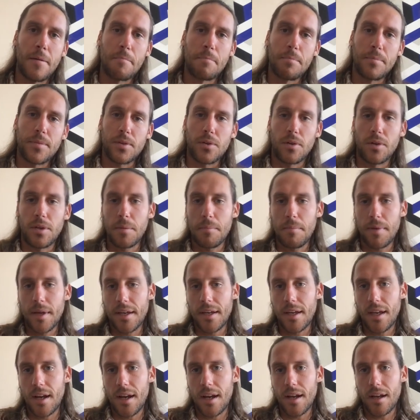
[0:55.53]
So in the
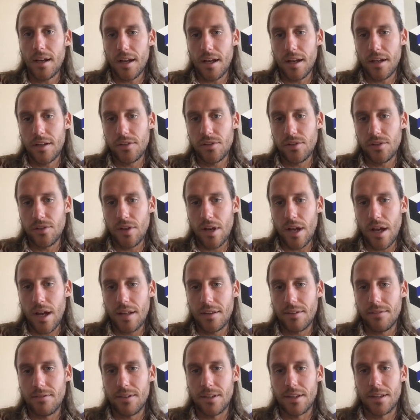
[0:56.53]
beginning, I do
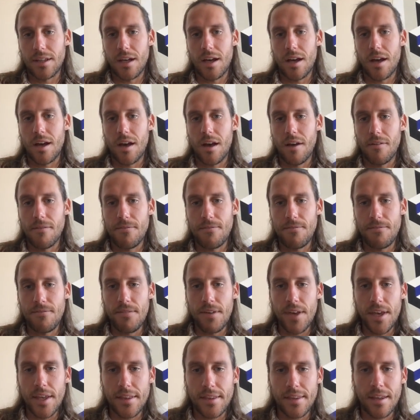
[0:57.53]
that with the
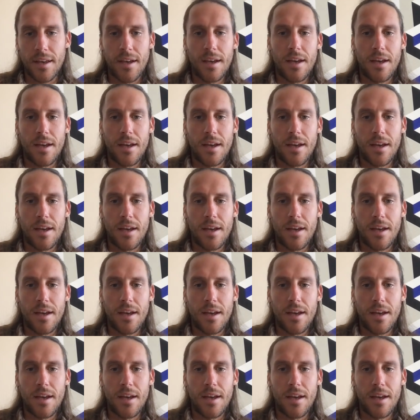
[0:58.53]
feet